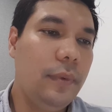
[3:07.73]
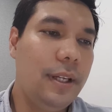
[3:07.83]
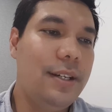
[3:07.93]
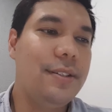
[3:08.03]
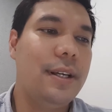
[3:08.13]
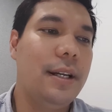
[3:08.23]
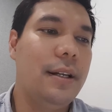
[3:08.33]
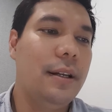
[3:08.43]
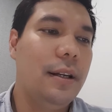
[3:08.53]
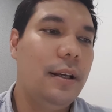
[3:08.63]
Then you
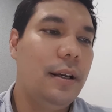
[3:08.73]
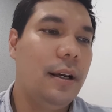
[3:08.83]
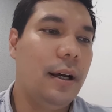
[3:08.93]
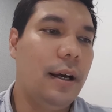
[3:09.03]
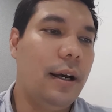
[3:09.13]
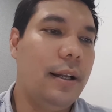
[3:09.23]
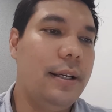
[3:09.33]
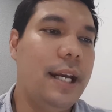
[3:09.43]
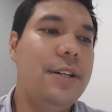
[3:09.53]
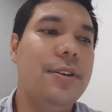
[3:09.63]
said,
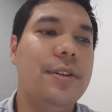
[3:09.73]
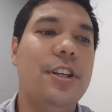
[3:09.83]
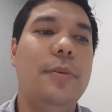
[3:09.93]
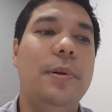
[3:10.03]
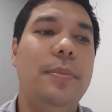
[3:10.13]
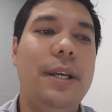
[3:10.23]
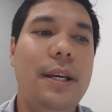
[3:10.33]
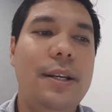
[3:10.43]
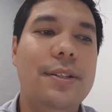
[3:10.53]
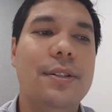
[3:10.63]
danger is human
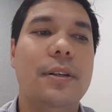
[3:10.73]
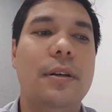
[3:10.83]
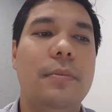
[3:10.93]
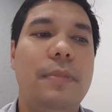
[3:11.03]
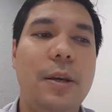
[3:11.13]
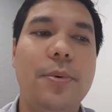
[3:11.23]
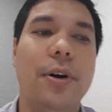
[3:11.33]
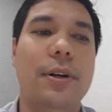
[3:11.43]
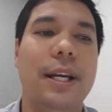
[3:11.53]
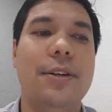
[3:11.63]
beings. People
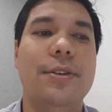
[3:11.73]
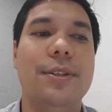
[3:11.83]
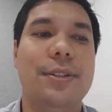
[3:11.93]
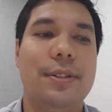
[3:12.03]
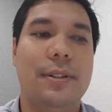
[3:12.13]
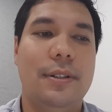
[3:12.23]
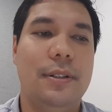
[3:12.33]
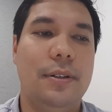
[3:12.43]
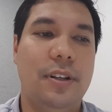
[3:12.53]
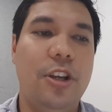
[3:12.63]
are dangerous.
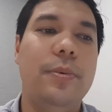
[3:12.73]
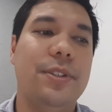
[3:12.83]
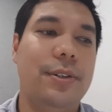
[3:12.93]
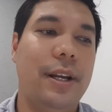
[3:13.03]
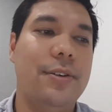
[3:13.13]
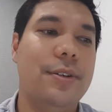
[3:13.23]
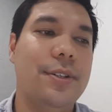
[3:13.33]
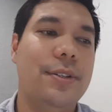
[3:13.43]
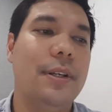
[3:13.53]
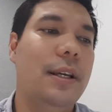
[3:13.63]
Humans are
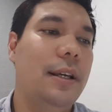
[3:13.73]
dangerous.